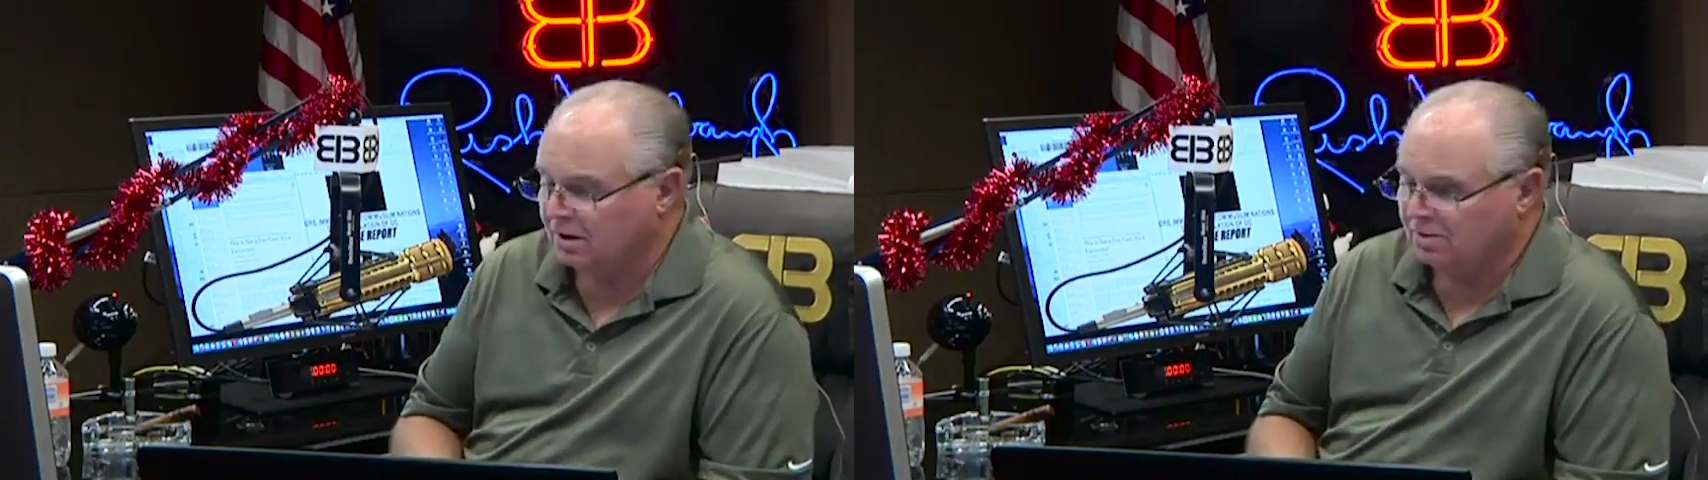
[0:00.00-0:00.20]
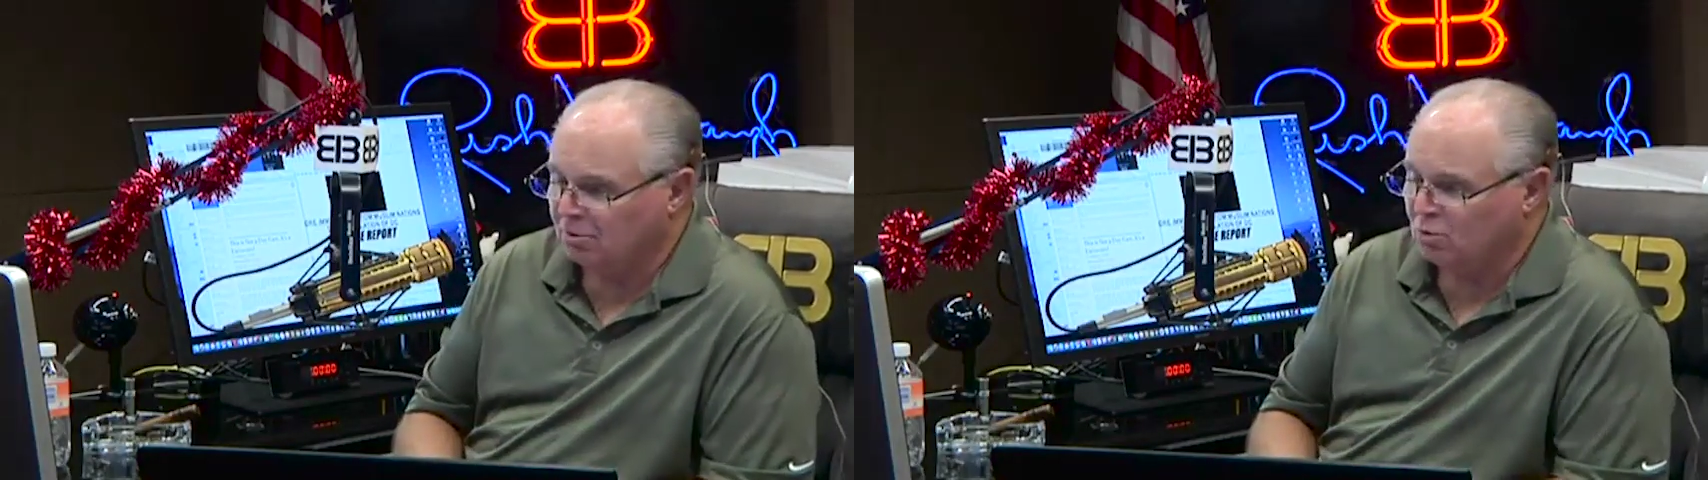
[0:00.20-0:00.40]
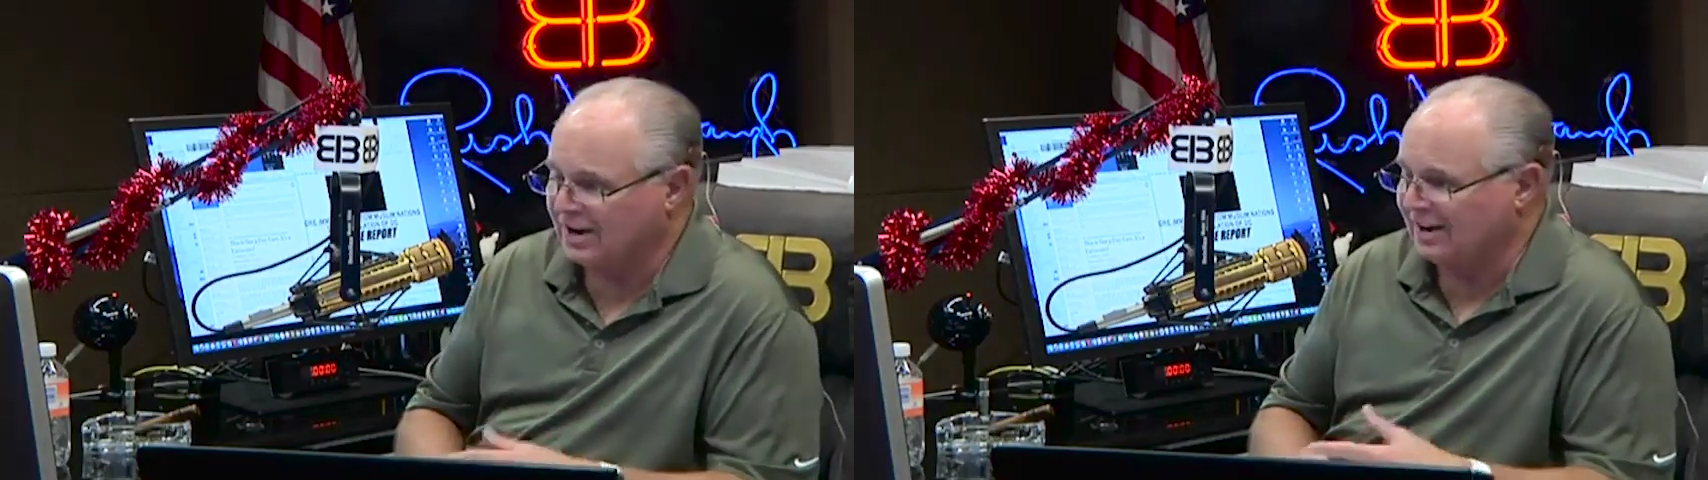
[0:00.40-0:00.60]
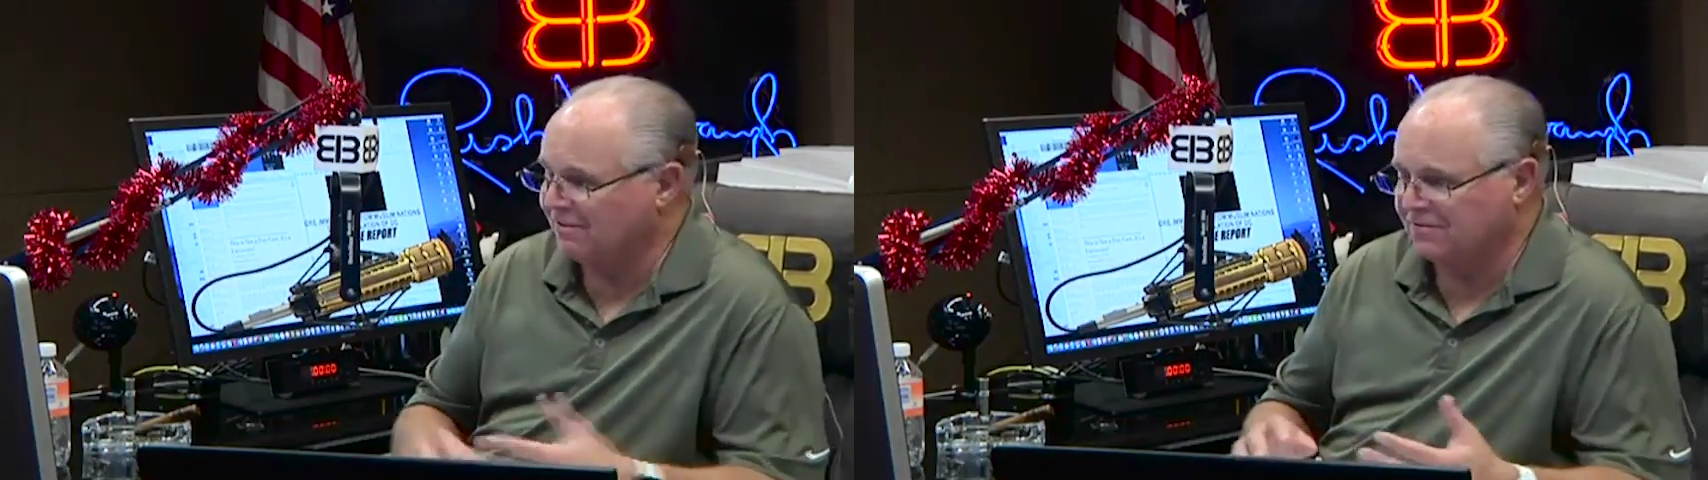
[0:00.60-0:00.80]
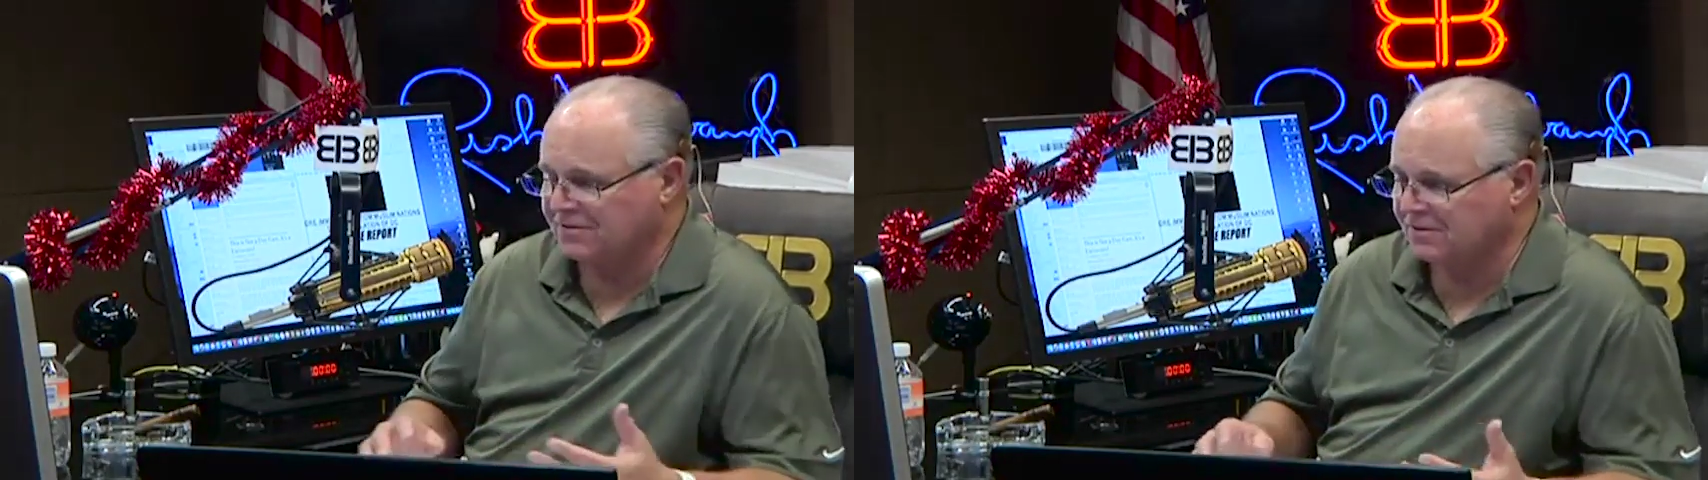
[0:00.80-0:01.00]
But we
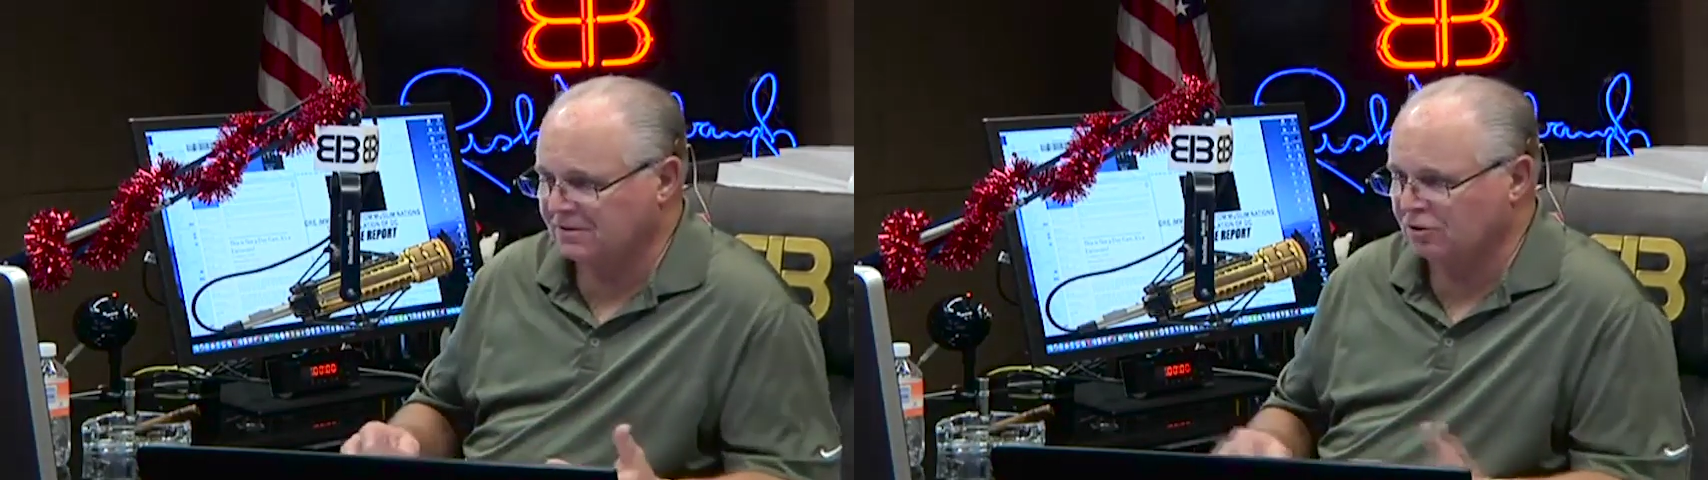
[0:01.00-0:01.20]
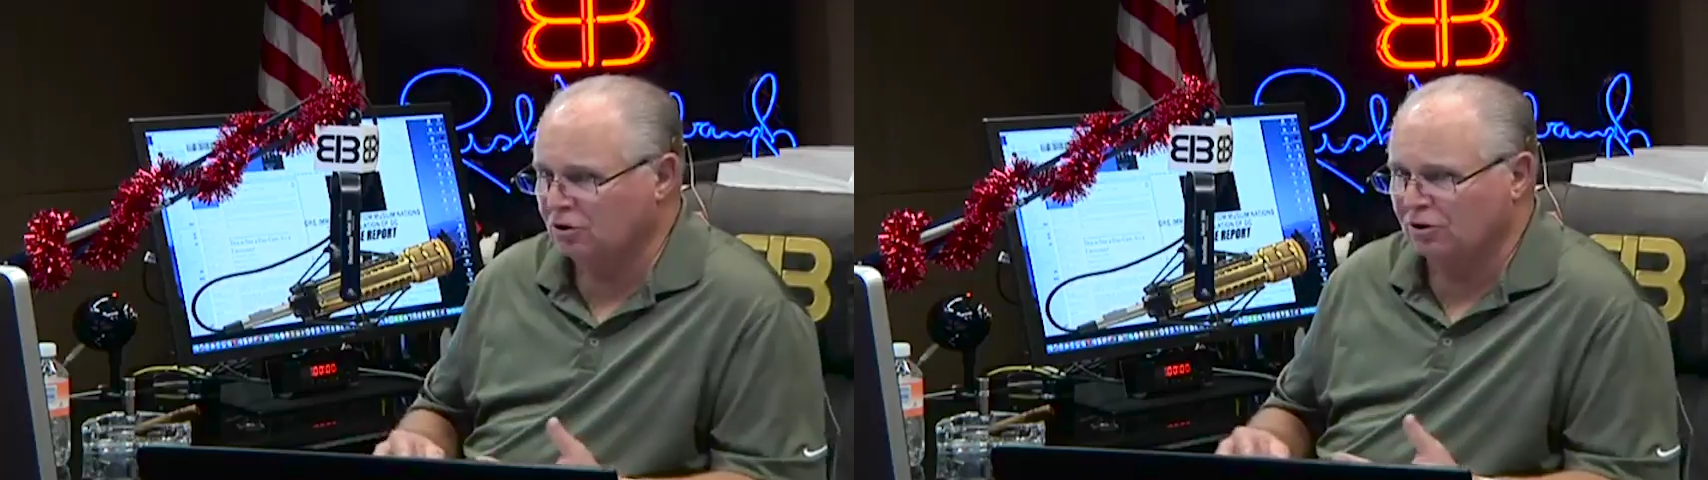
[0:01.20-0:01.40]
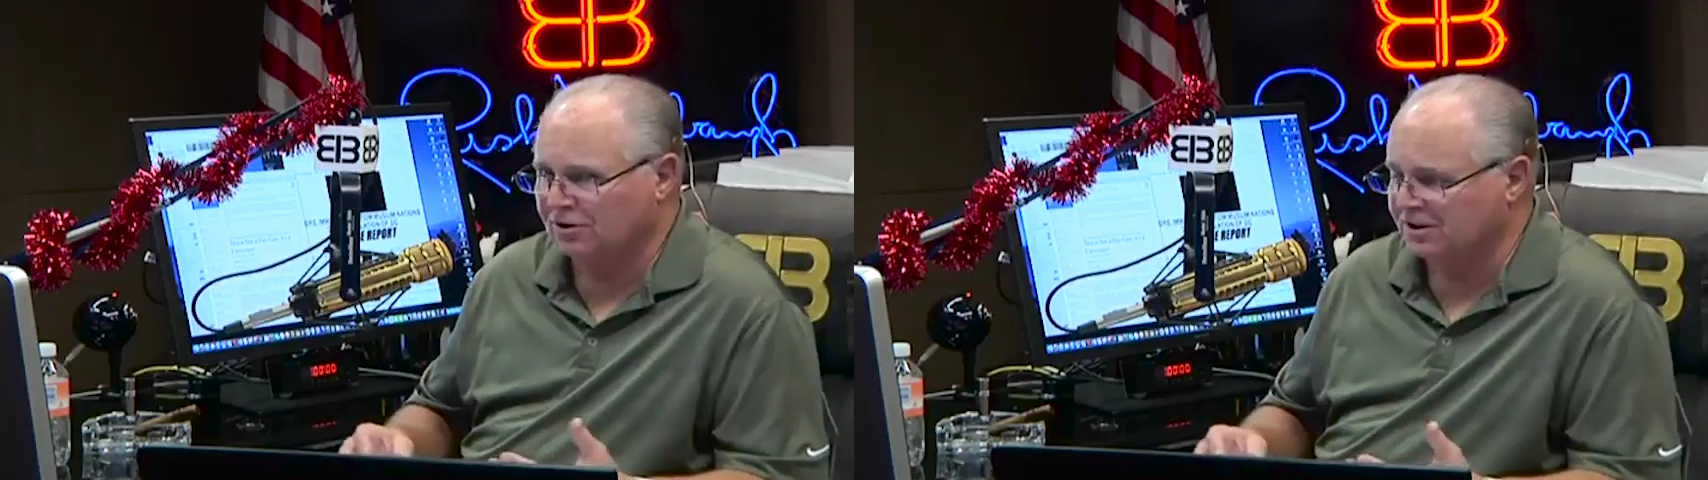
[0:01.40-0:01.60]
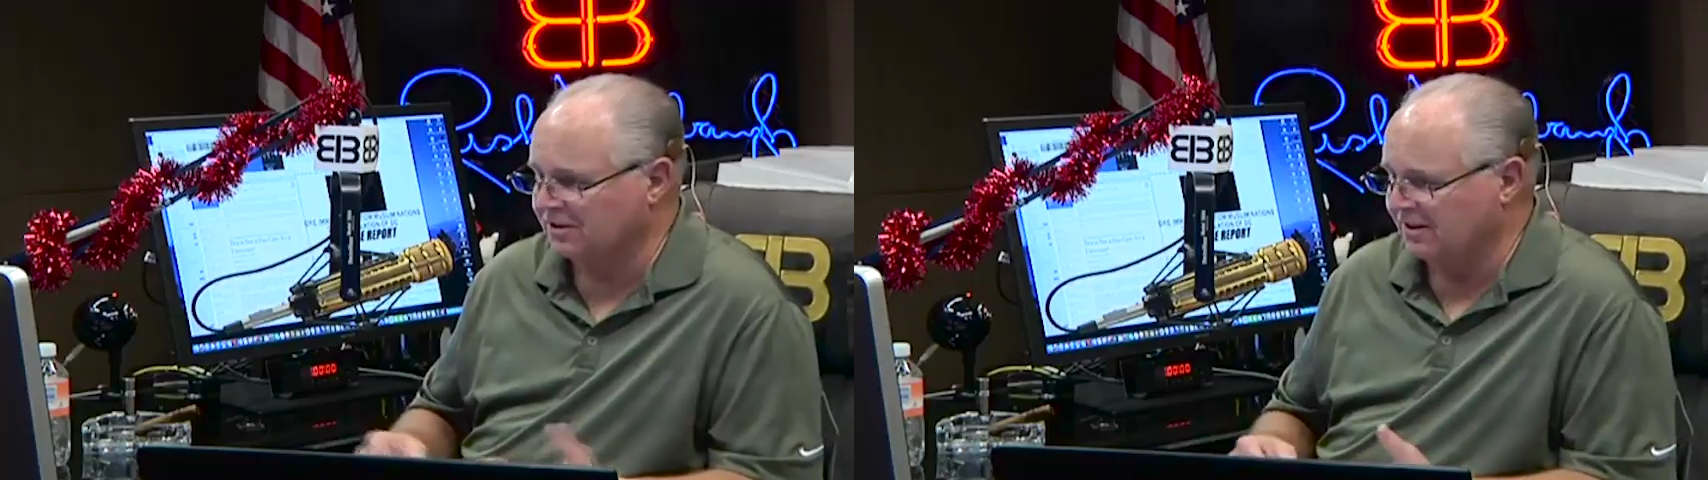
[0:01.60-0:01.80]
have learned that